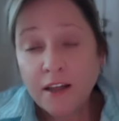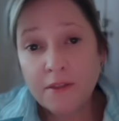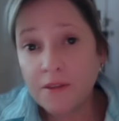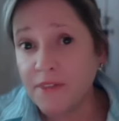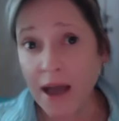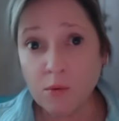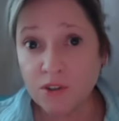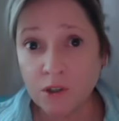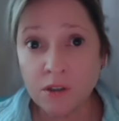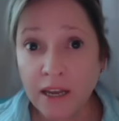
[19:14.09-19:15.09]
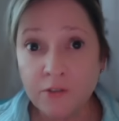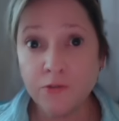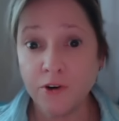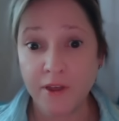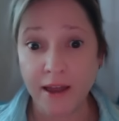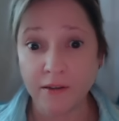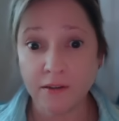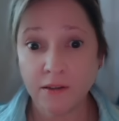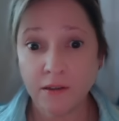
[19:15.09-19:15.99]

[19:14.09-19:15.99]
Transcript: that was her life for then?